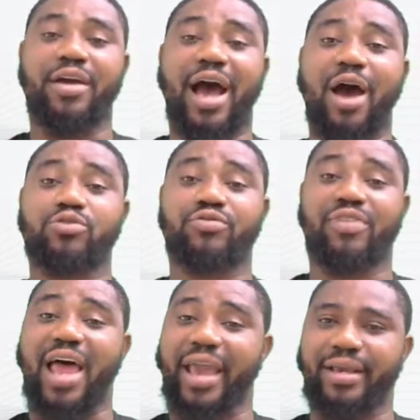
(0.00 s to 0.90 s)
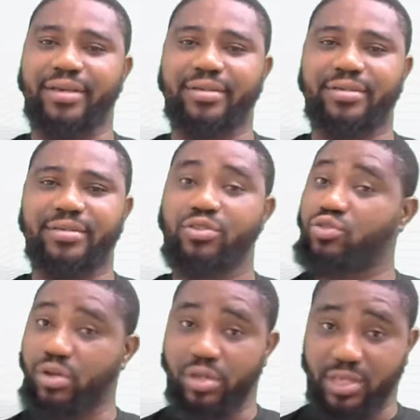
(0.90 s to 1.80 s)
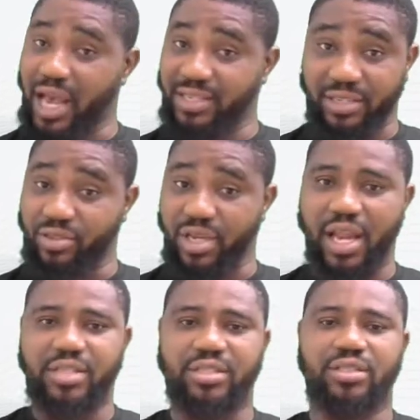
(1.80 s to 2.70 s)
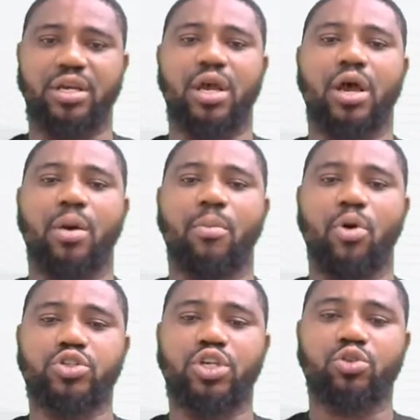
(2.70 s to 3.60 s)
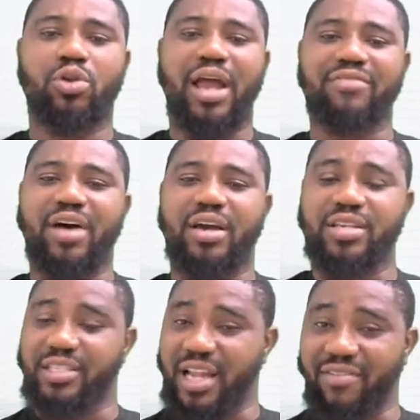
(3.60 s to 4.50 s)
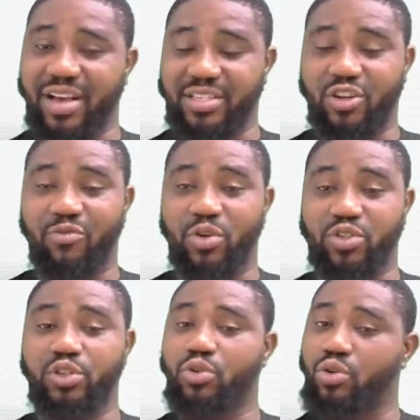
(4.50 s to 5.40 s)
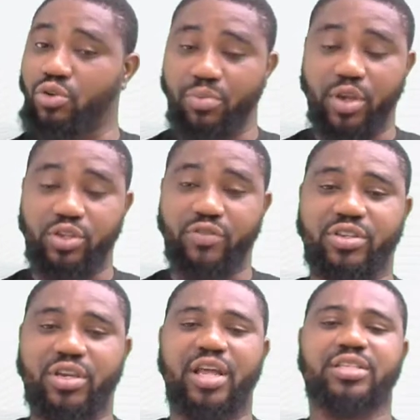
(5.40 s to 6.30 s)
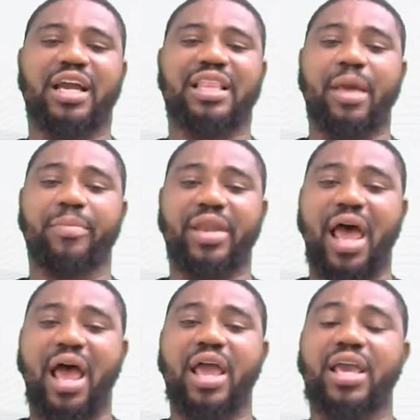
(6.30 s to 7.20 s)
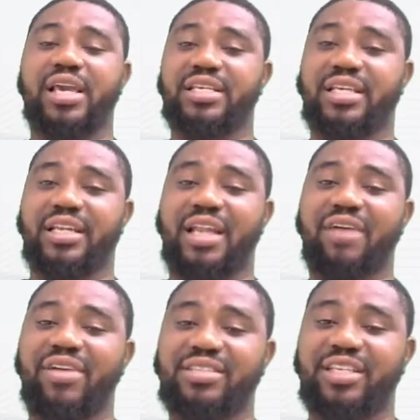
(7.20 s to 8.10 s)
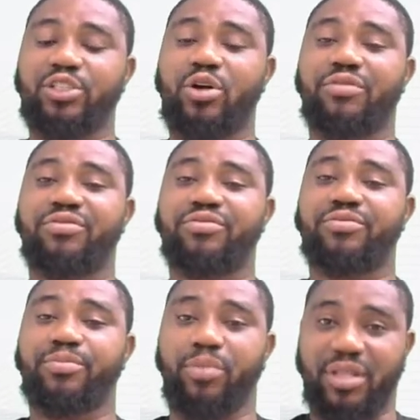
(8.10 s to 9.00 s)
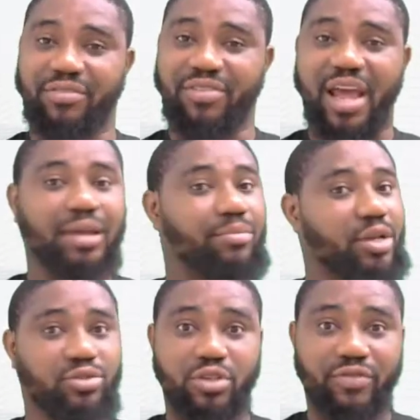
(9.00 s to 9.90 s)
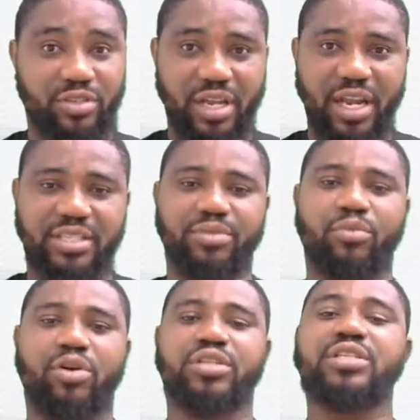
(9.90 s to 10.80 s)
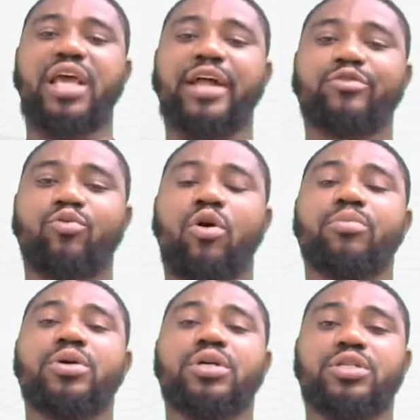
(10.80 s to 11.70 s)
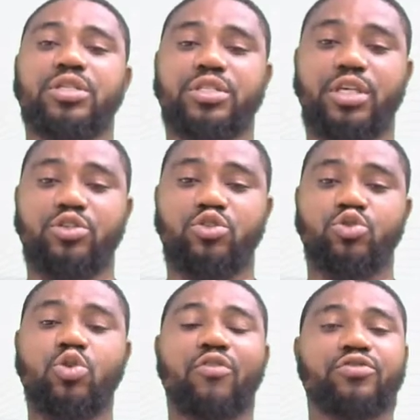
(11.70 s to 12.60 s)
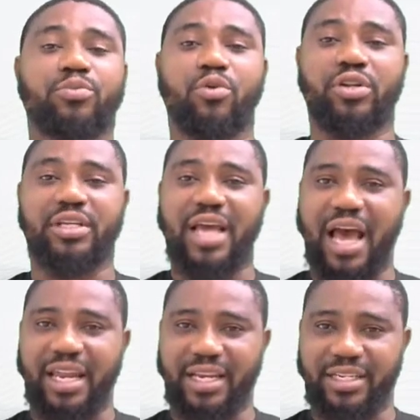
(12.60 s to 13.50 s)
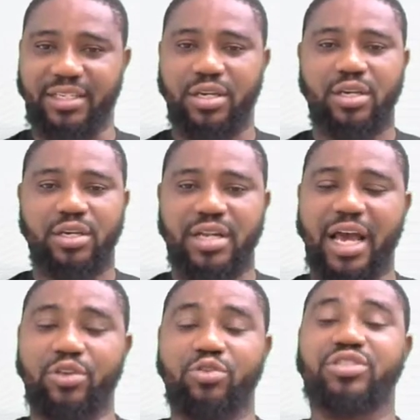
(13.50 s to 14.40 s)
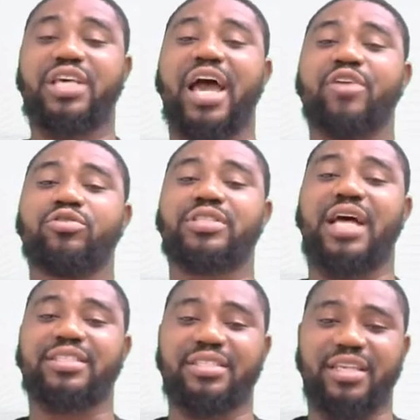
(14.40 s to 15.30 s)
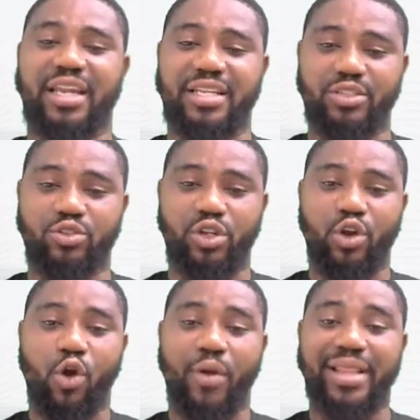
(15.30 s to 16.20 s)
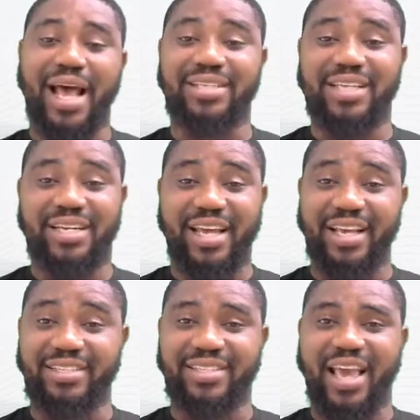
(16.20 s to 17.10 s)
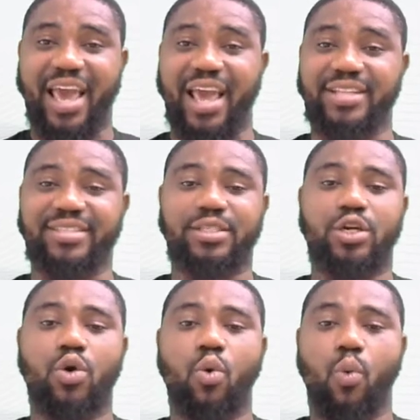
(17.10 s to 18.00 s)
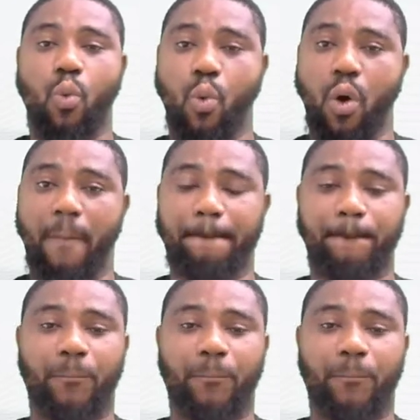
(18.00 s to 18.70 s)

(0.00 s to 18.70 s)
house fly. So it has a skeleton. Mosquito larva is a larval stage of mosquito, makes skeleton. Caterpillar is a larval stage of butterfly, makes of a skeleton. But this earthworm is a soft-bodied annelid that uses hydrostatic skeleton. So the correct answer there is earthworm.